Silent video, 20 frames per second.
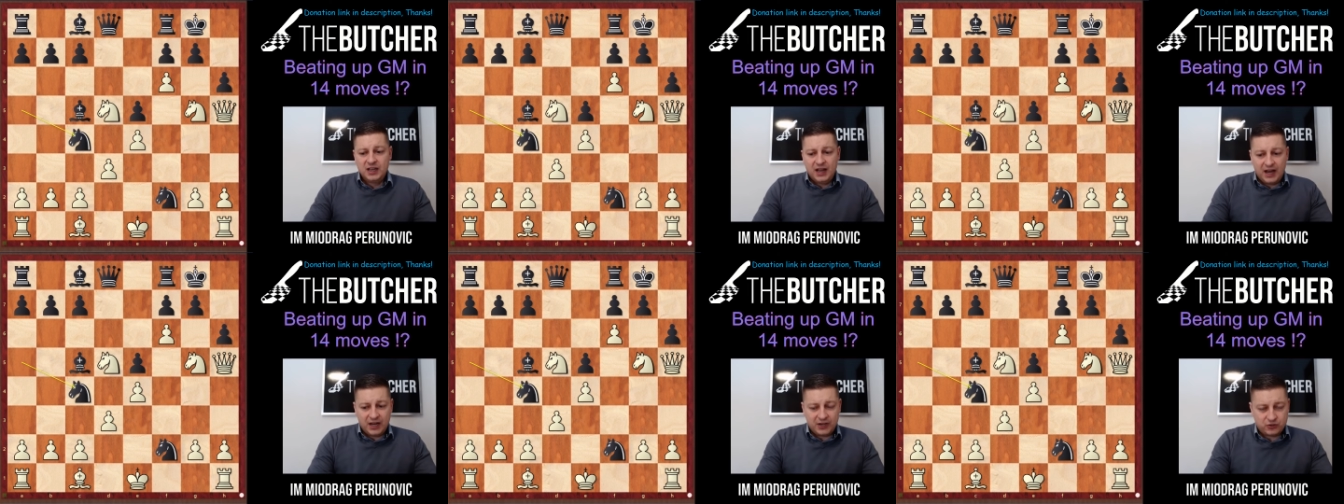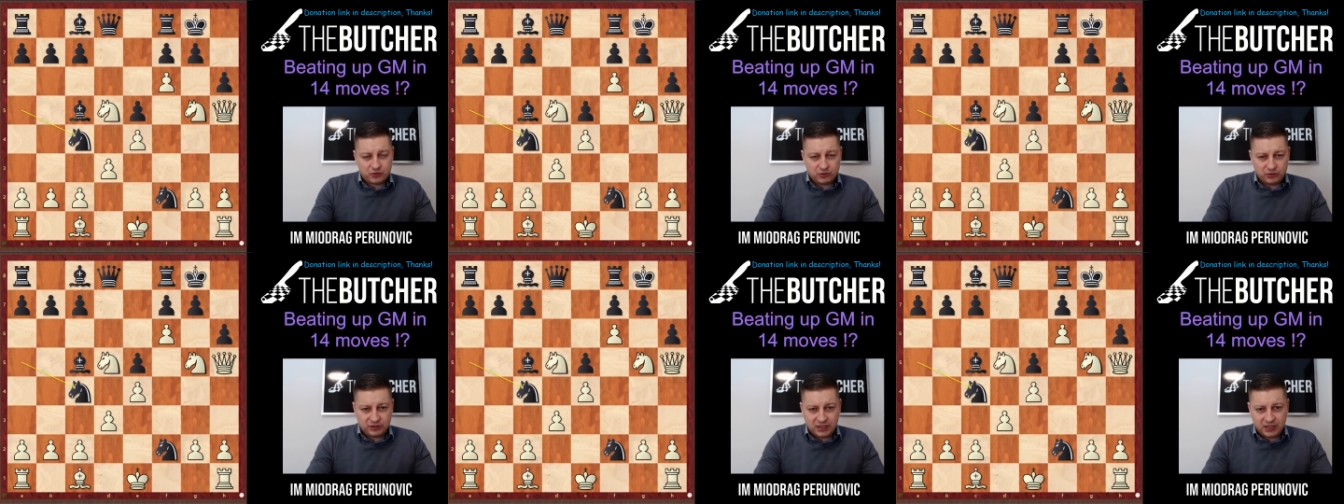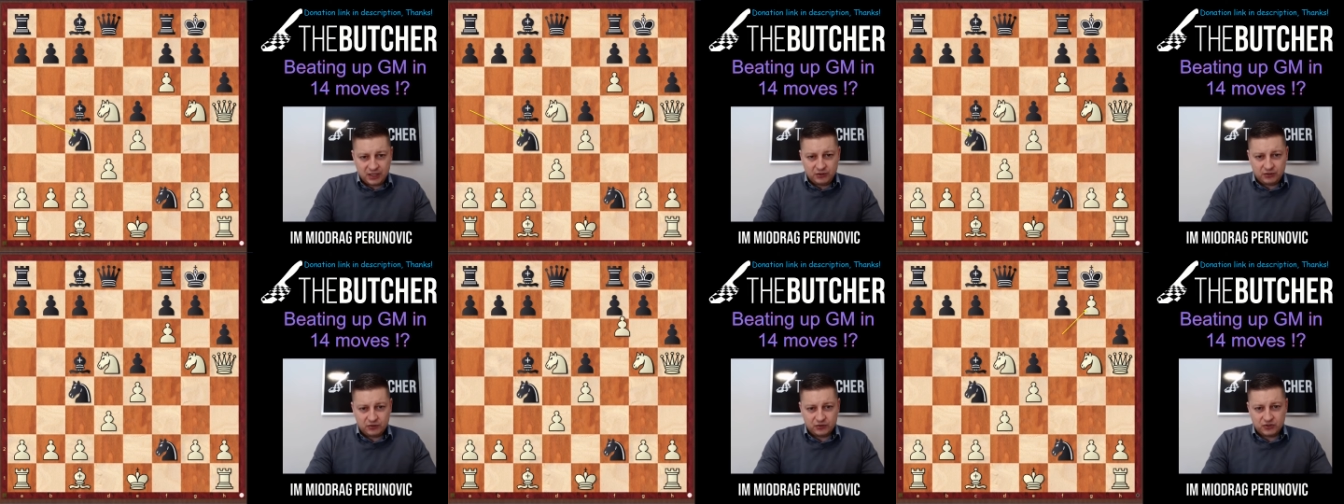I should
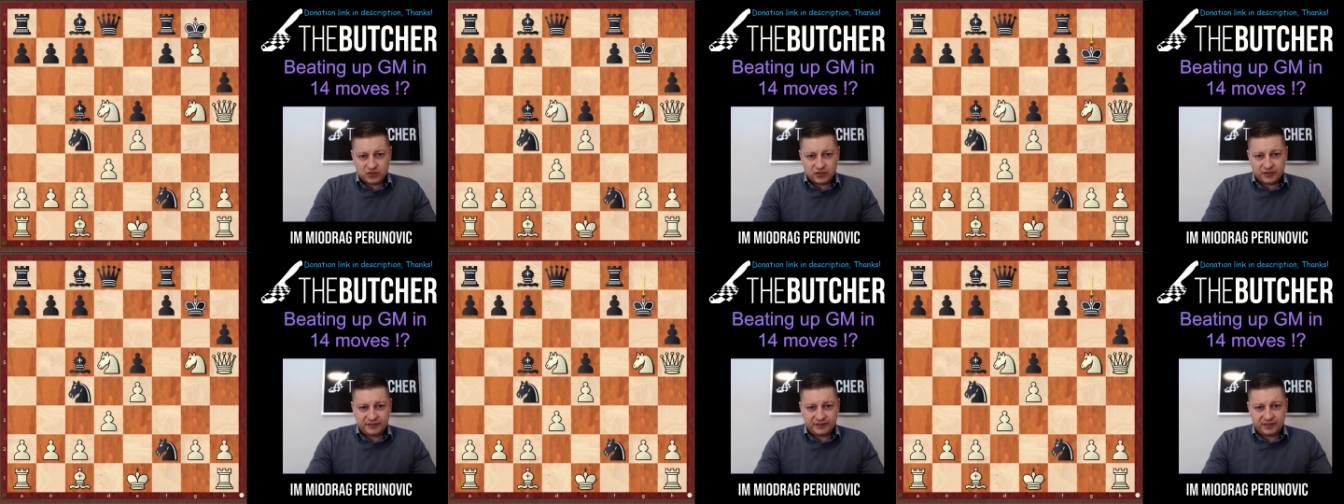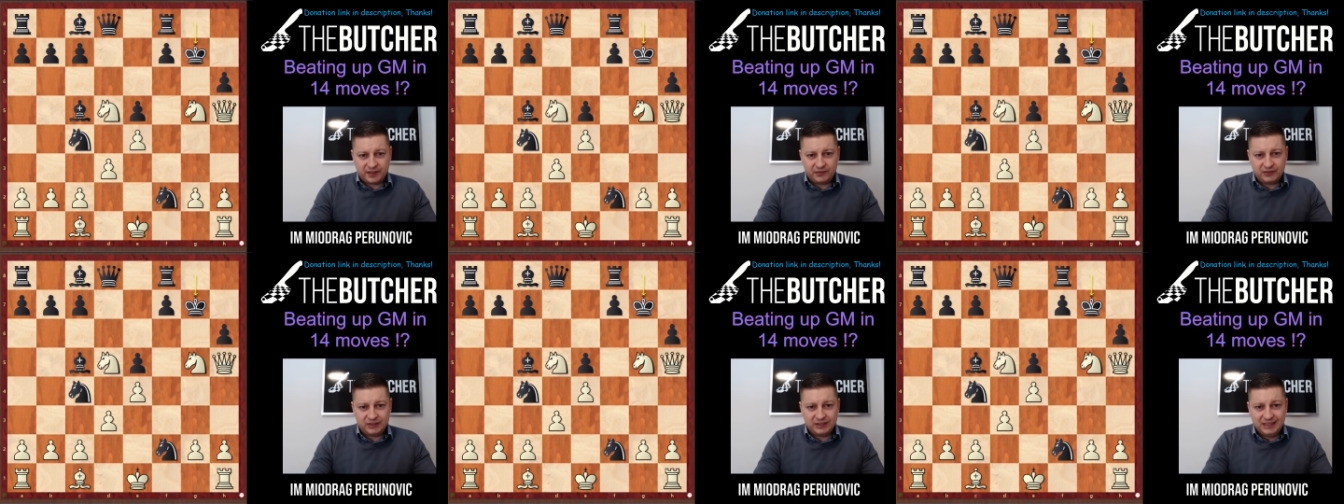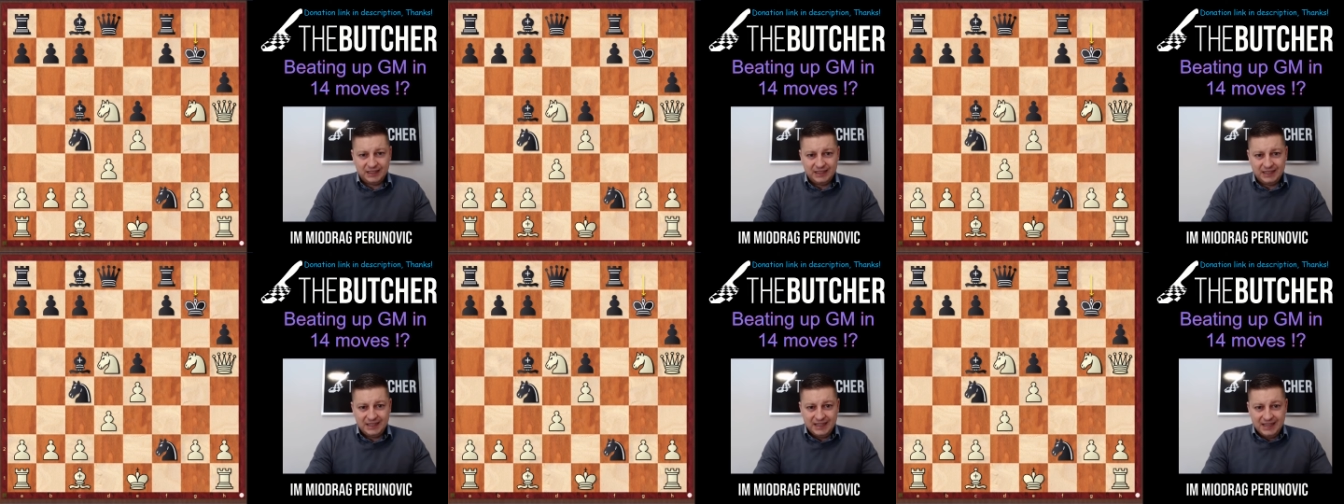take on g7
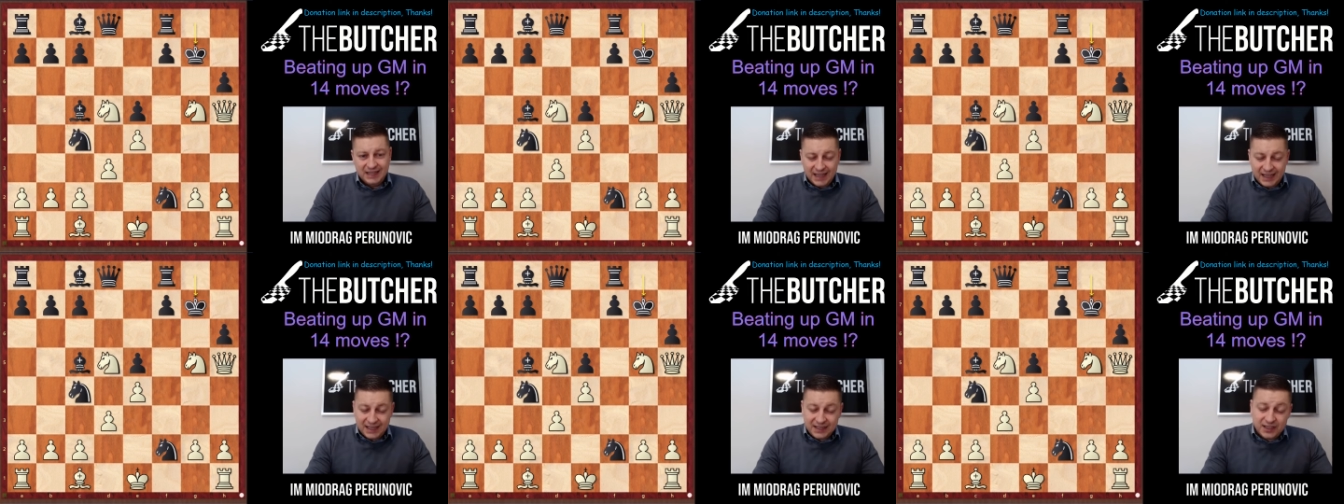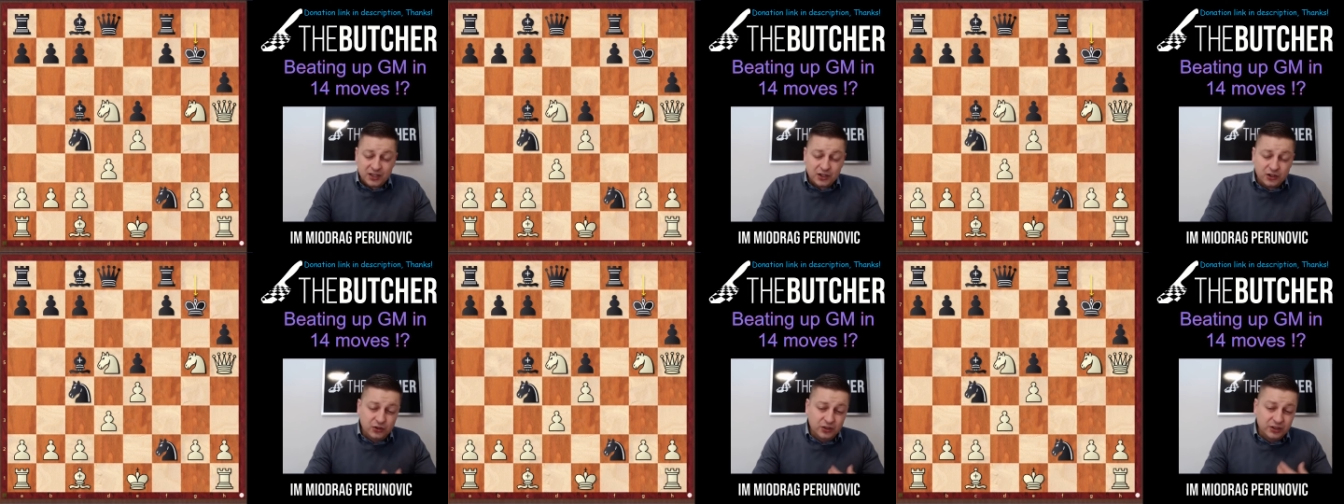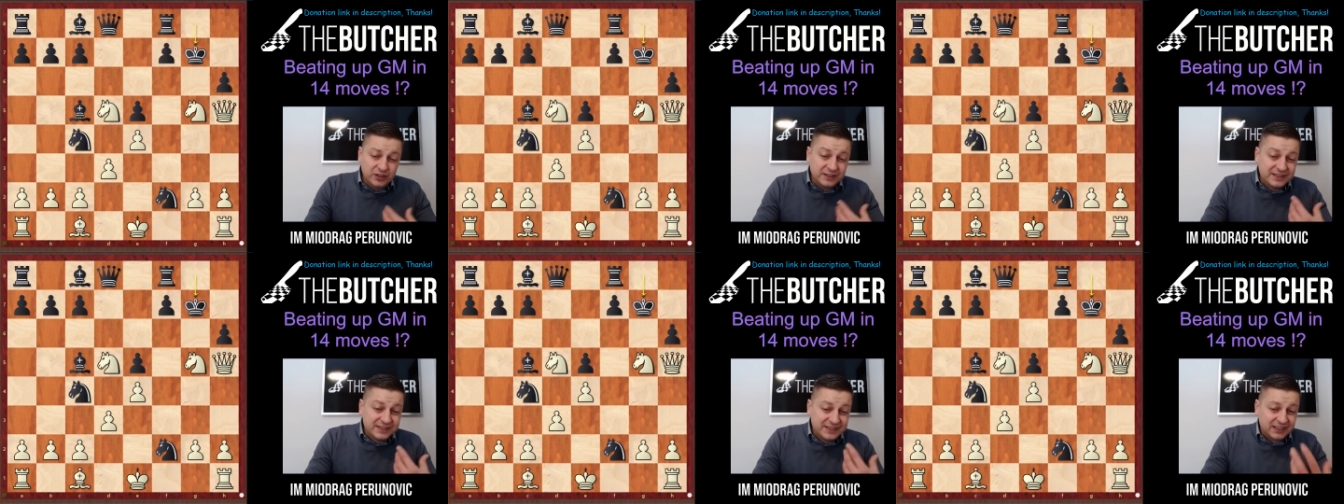and I
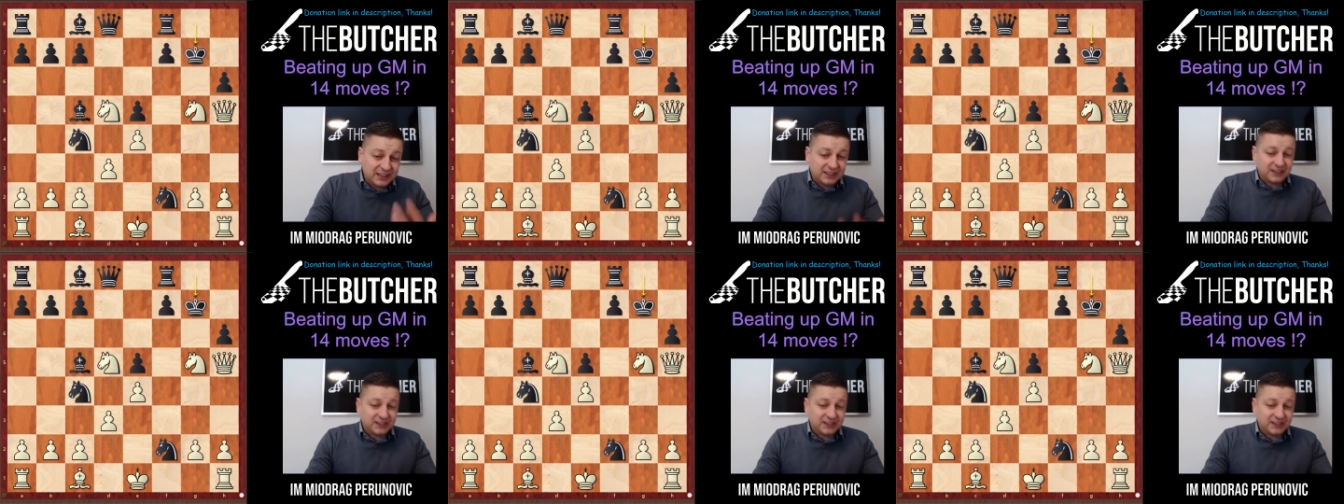couldn't see